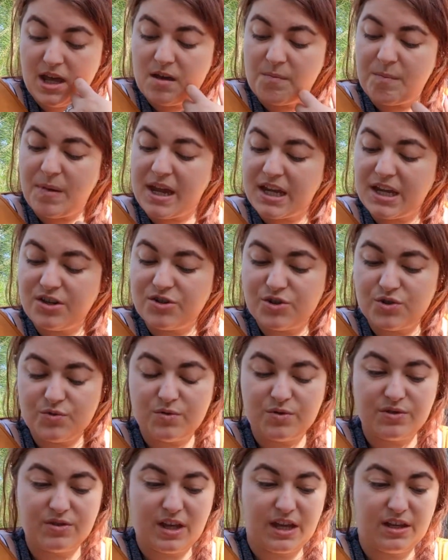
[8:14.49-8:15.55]
Making
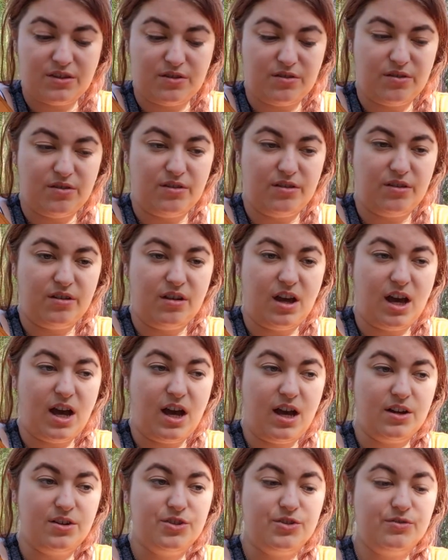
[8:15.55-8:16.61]
sure that you
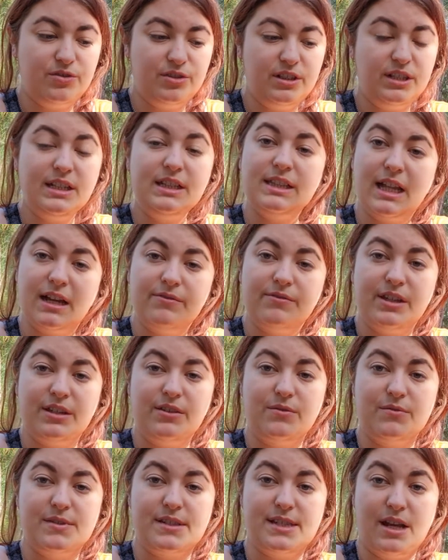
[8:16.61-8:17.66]
are truly loving
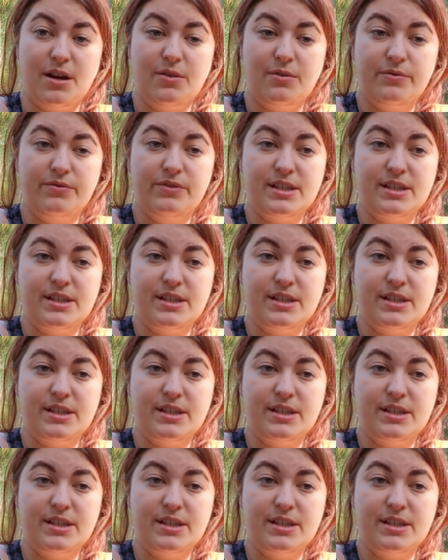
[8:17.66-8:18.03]
yourself.